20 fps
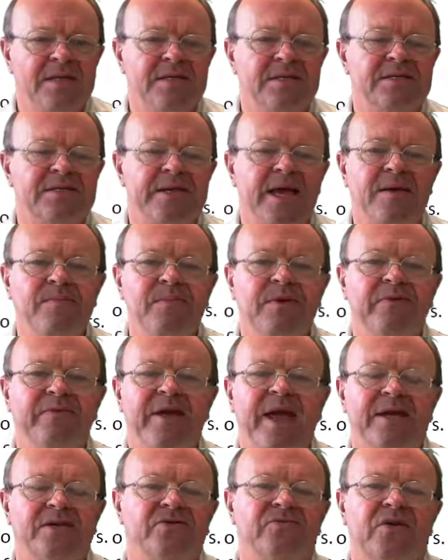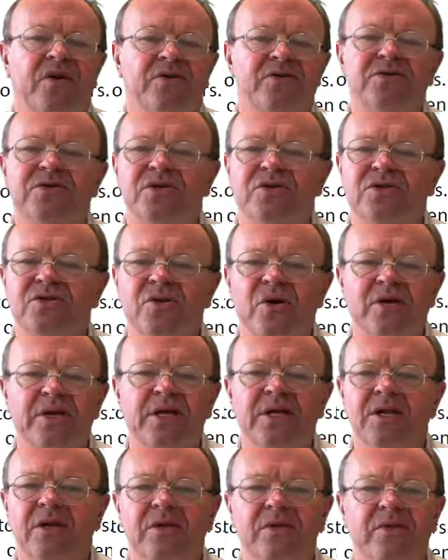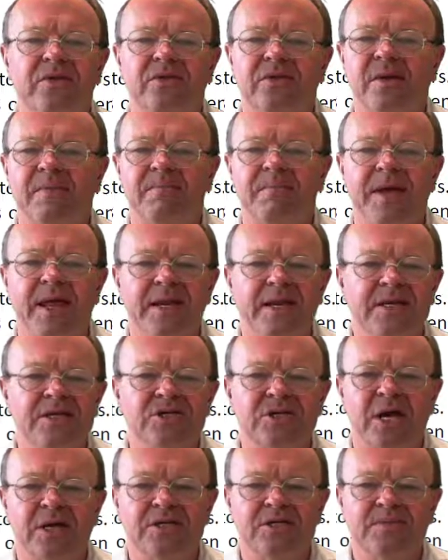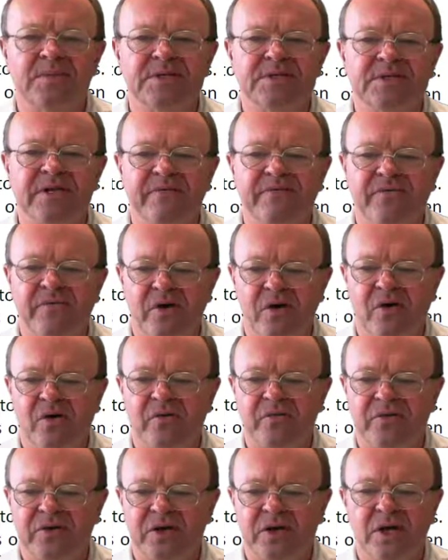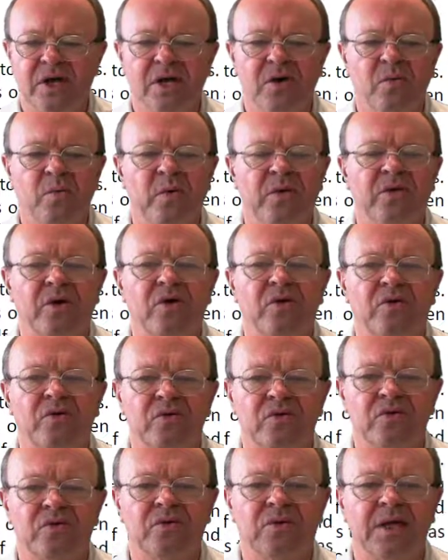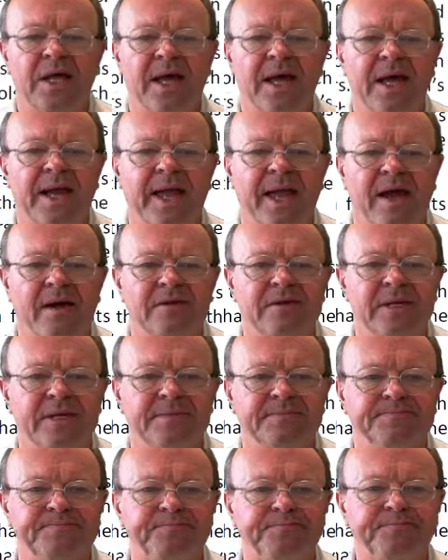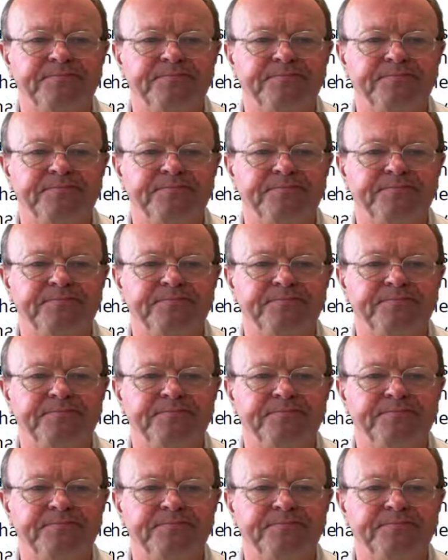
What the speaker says: The statement of cash flows does not include the many judgments involved with accrual accounting.